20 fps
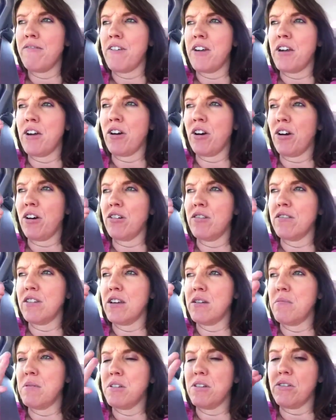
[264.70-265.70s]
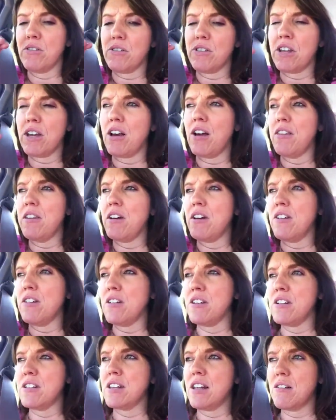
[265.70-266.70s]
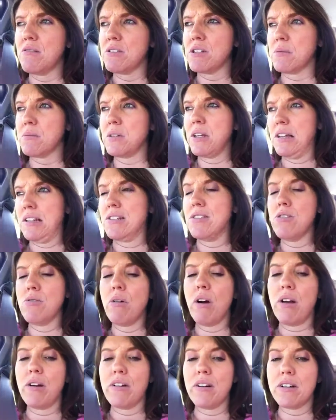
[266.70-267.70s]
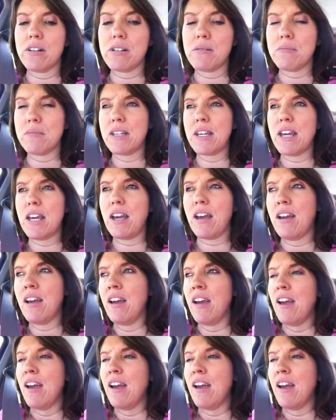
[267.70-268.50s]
finger. They put the little thing on there, and they said it was up to 200 something,